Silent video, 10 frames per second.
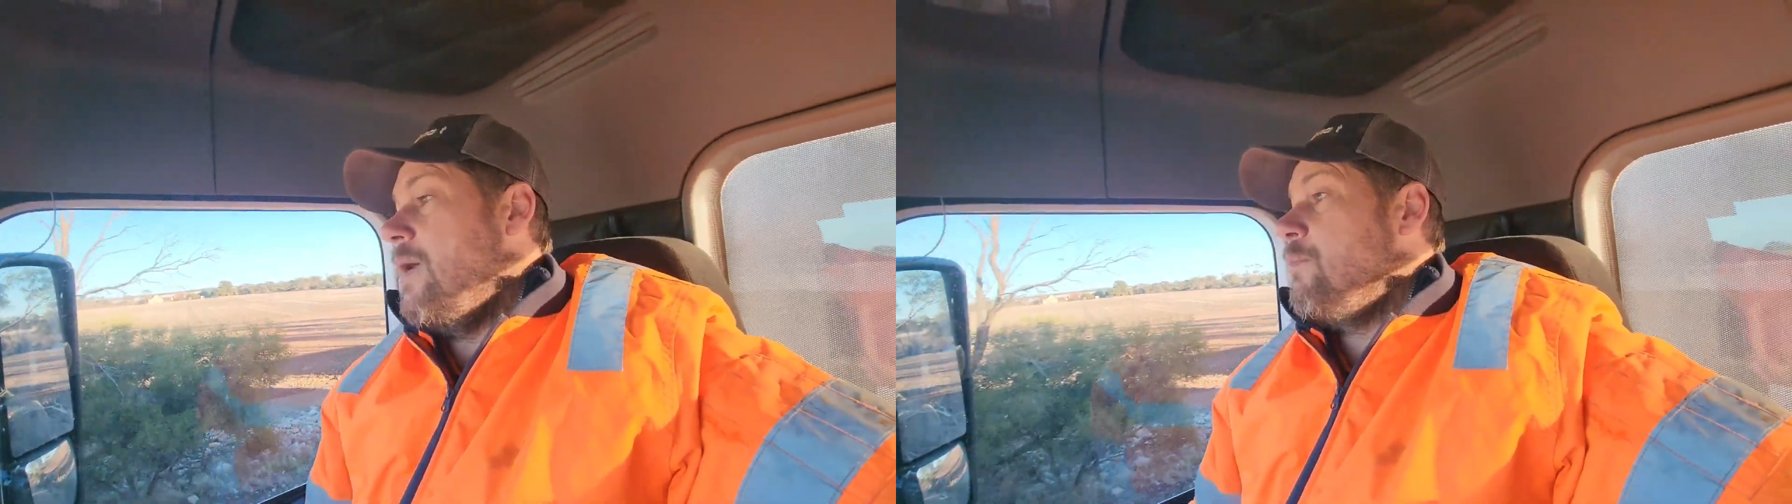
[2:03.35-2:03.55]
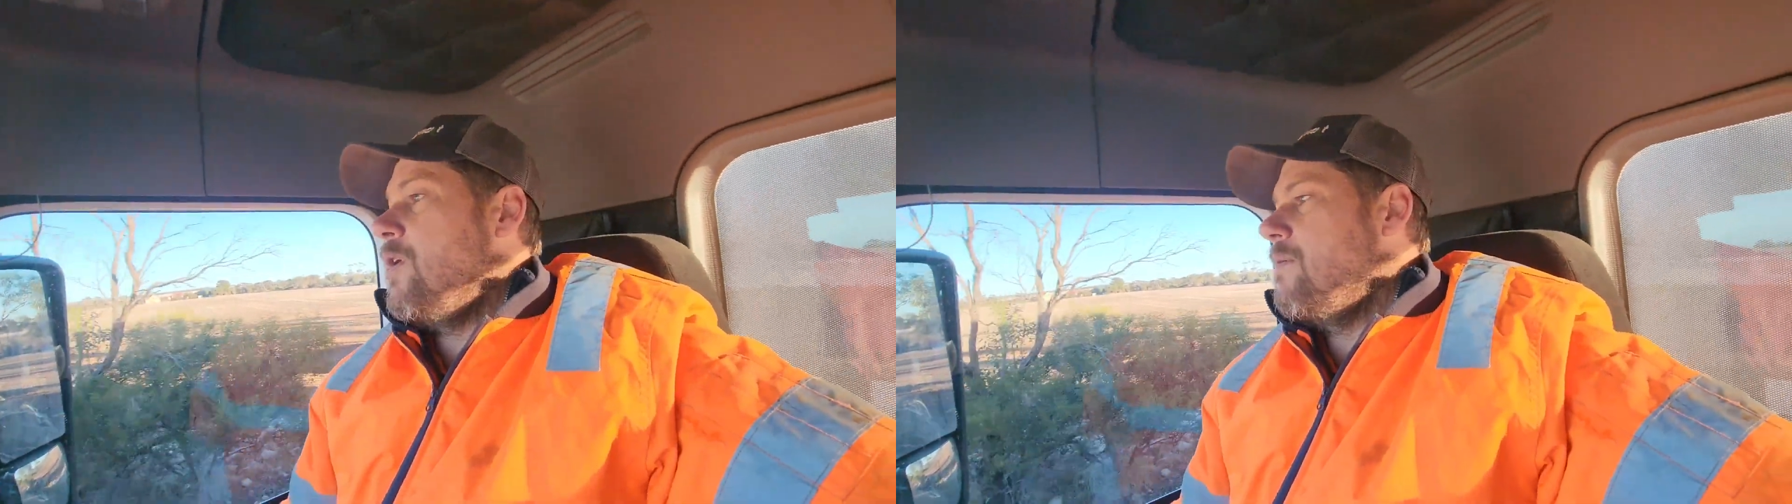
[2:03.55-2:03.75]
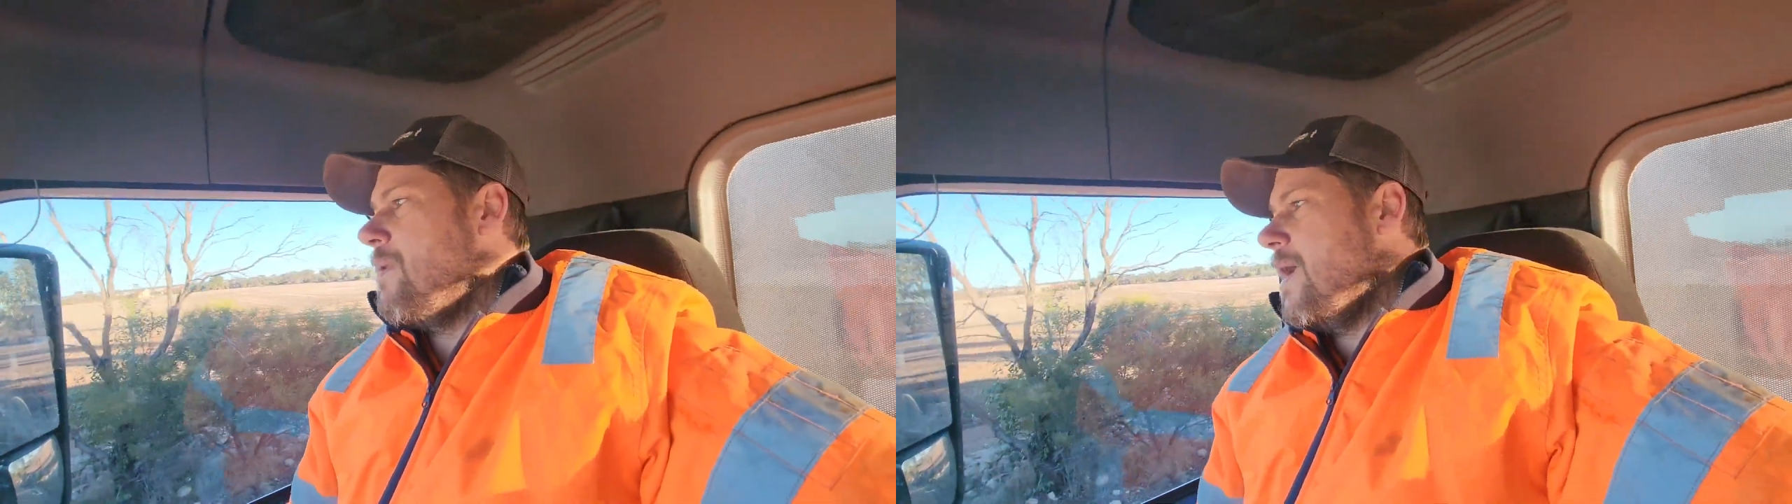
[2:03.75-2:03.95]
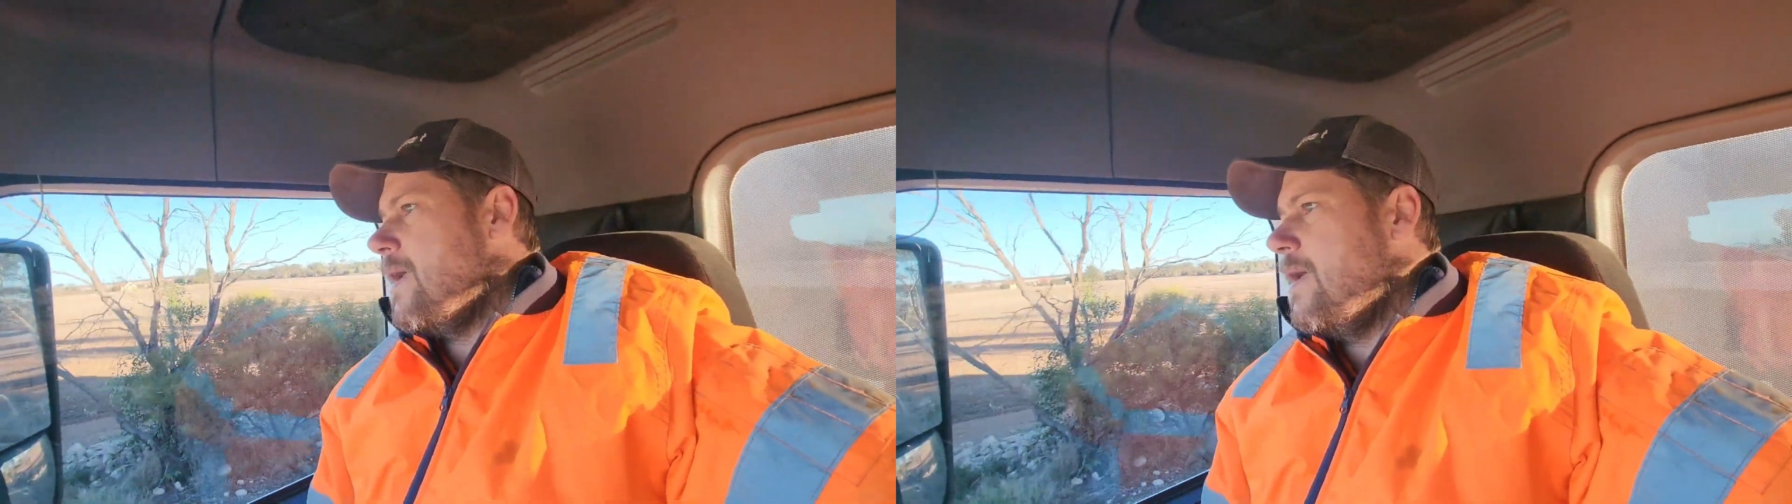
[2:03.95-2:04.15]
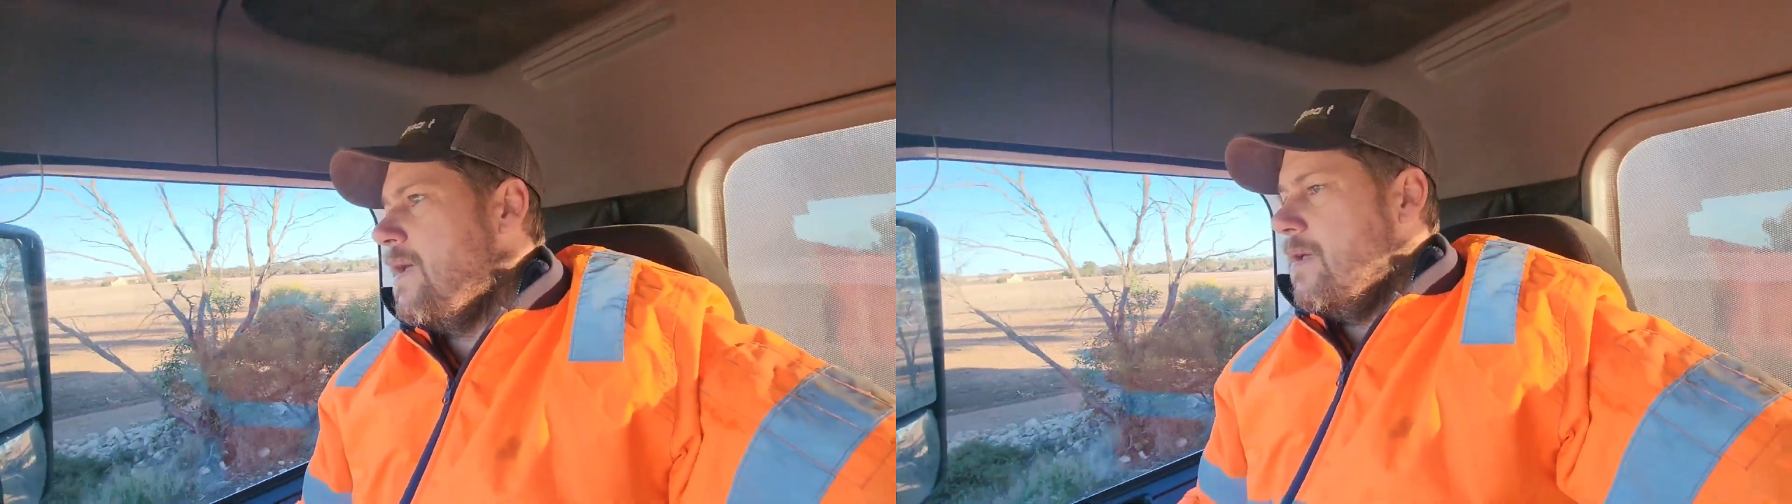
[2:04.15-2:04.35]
and we got to make.